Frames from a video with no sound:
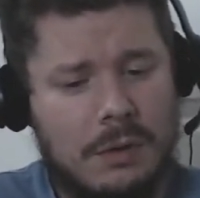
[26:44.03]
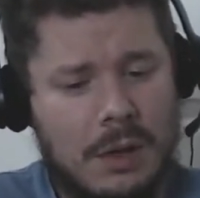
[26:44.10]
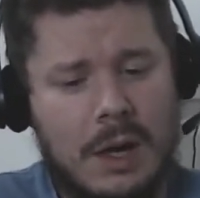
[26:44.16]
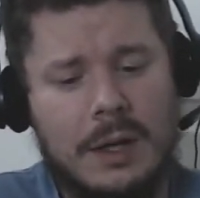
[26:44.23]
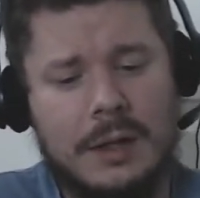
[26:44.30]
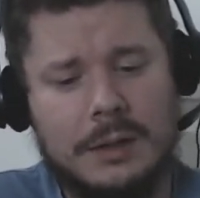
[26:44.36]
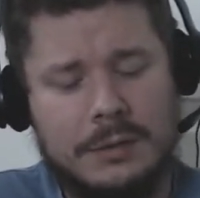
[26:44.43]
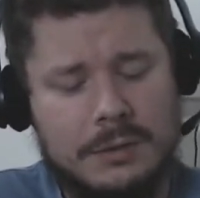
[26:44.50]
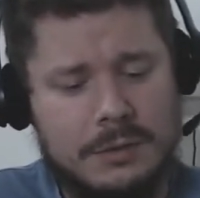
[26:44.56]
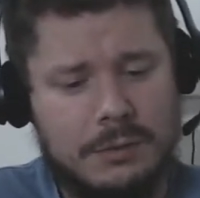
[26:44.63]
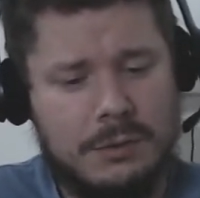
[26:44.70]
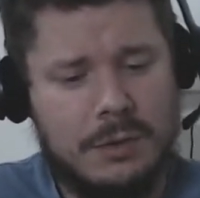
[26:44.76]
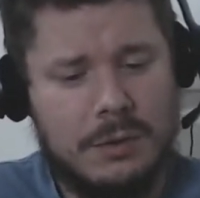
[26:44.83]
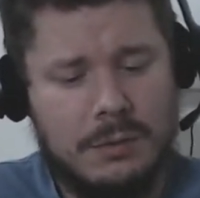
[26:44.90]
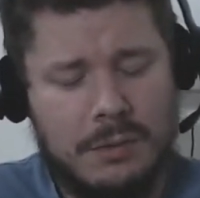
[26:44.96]
locked,
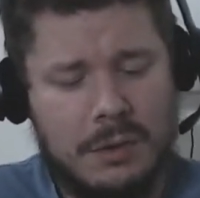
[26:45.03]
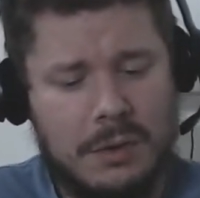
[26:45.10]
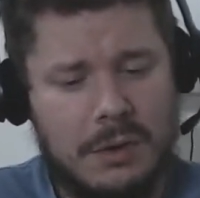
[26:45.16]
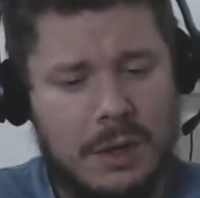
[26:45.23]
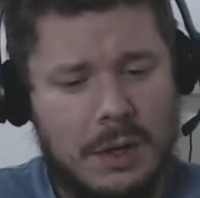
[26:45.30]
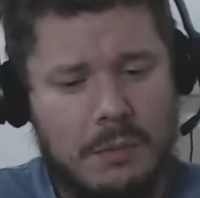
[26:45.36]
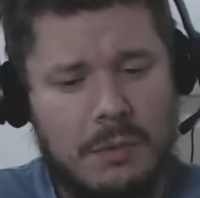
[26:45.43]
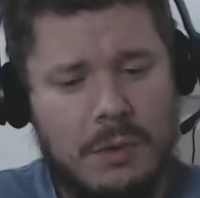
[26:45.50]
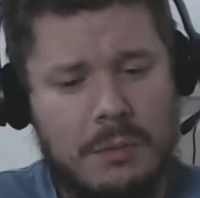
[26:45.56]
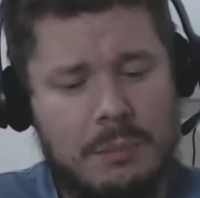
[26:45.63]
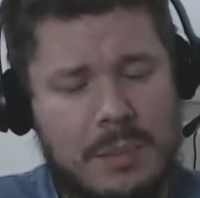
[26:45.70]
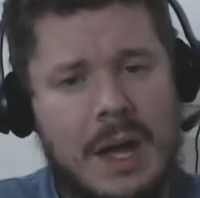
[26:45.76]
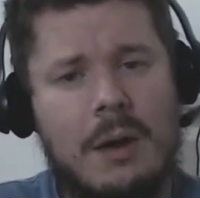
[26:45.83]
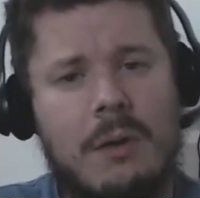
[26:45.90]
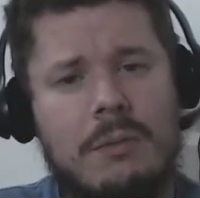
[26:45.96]
we're
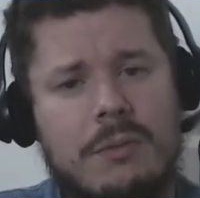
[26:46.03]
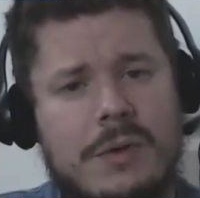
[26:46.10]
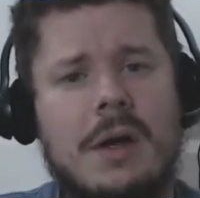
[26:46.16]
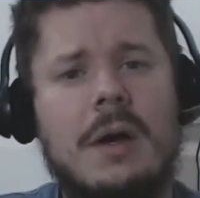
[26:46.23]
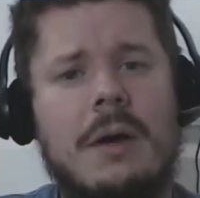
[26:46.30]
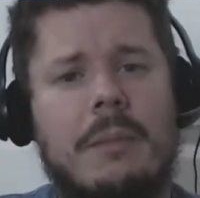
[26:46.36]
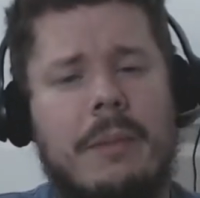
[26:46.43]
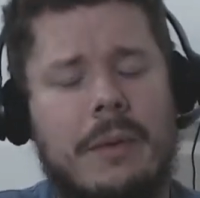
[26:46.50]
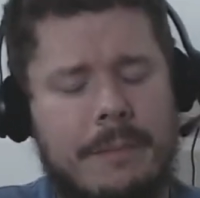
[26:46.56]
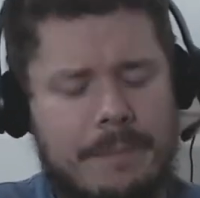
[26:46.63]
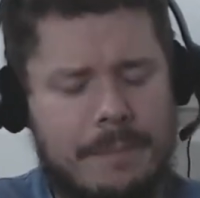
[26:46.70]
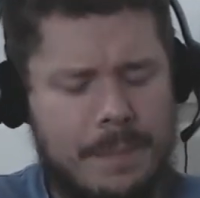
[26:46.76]
bound up.